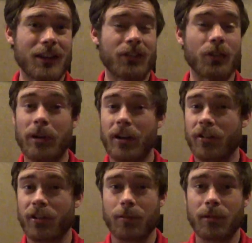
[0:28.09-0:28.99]
So Merry
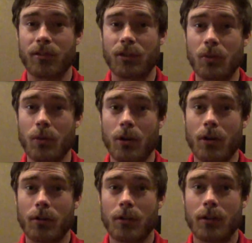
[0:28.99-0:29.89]
Christmas to you
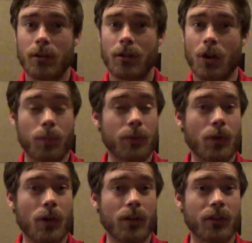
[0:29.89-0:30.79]
all. Hope you
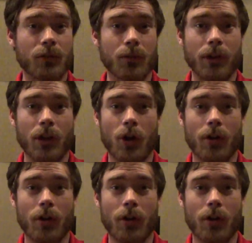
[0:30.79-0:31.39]
all enjoy